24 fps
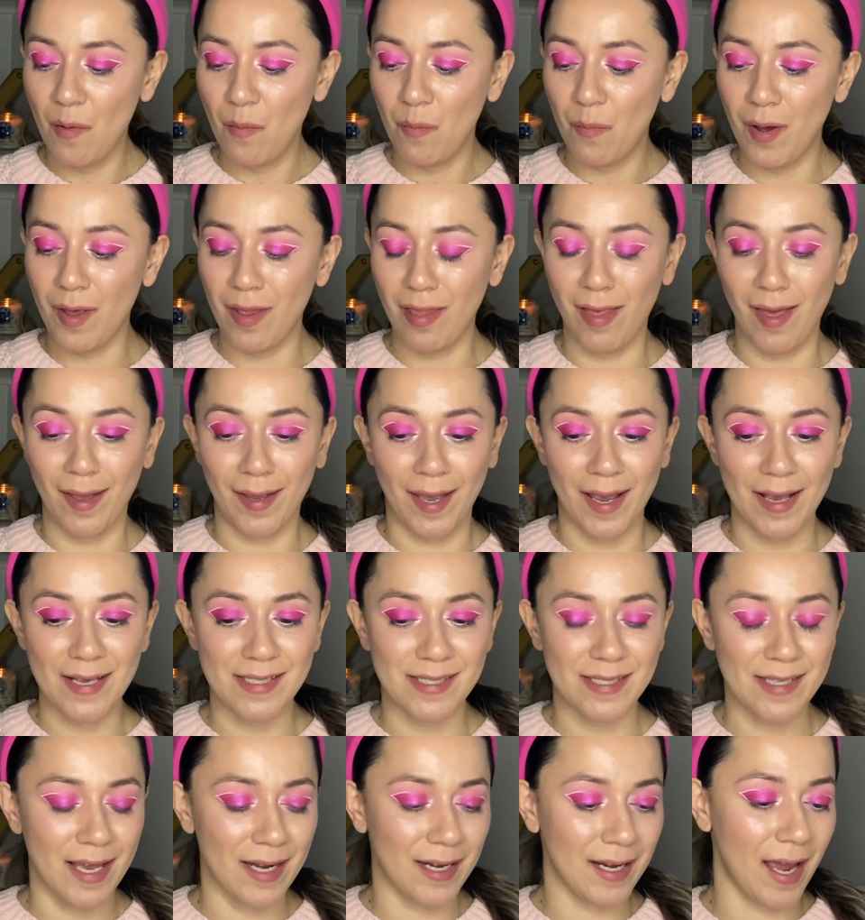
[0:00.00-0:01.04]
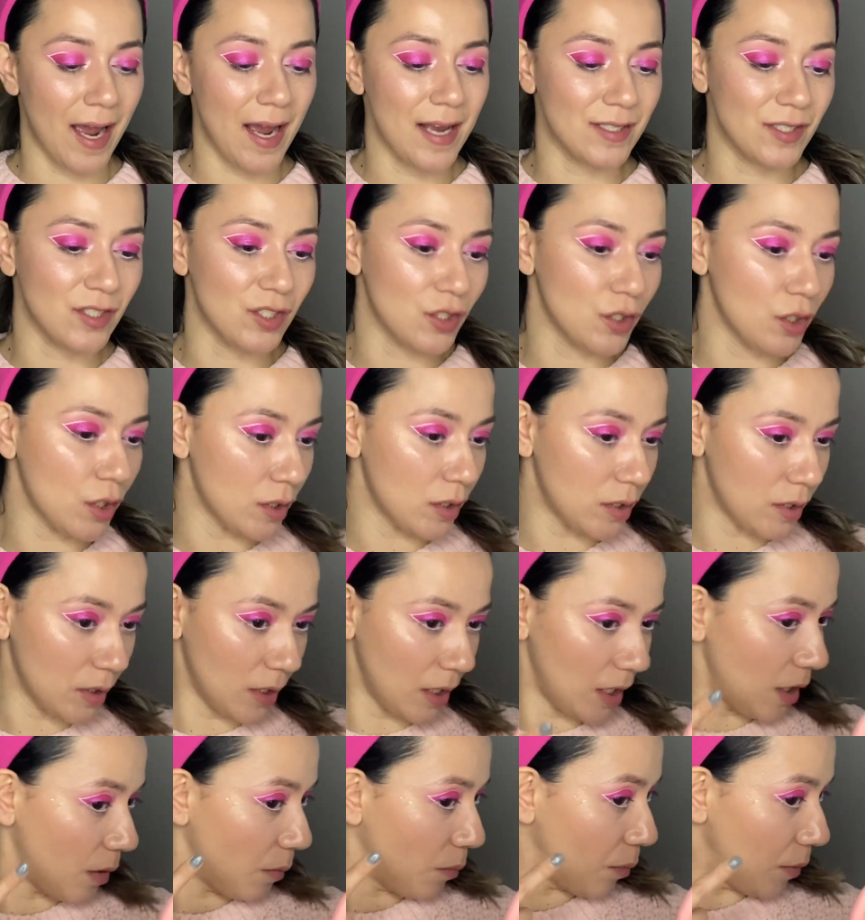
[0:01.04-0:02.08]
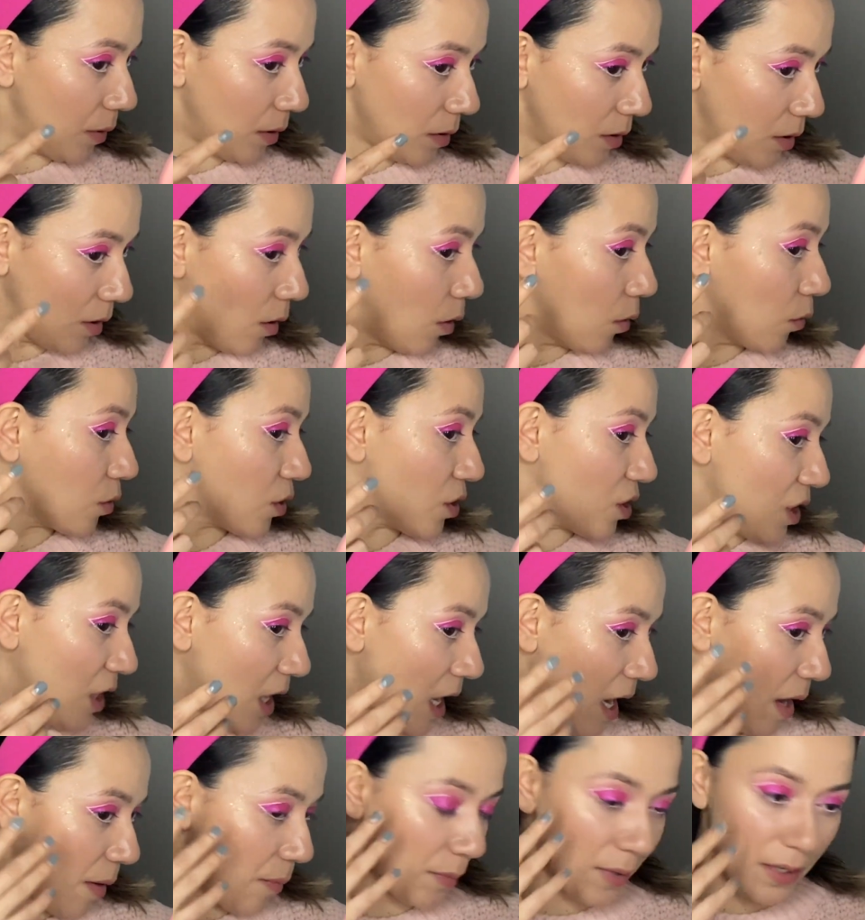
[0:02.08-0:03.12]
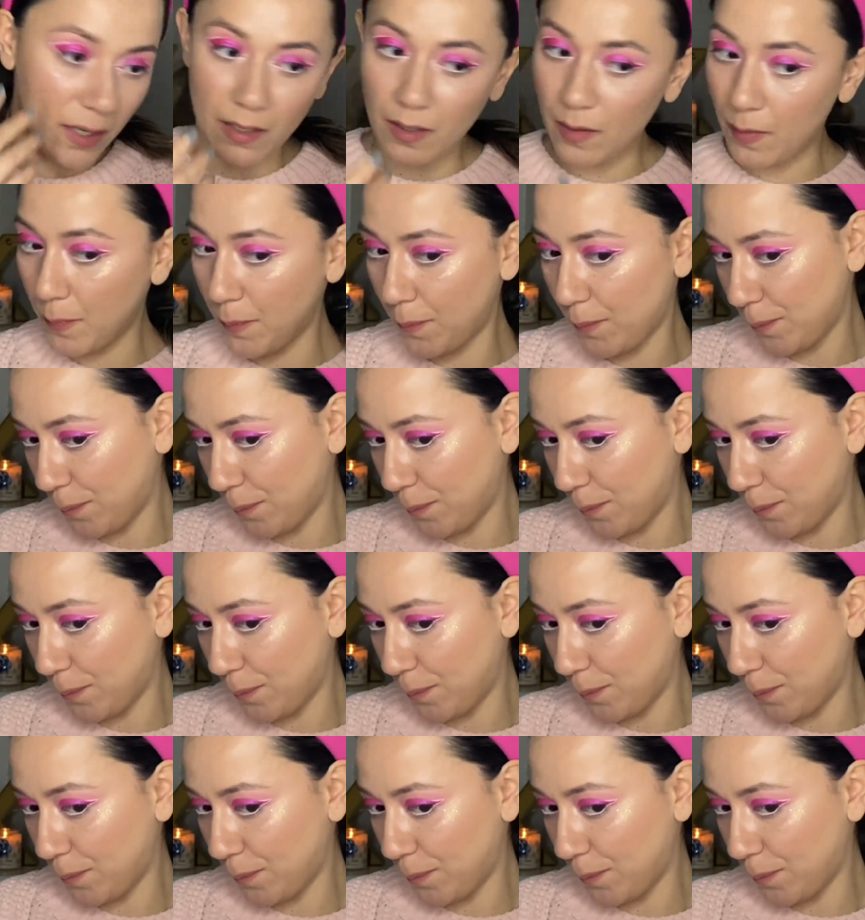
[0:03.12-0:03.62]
But like I said, guys, just keep, you know, tapping.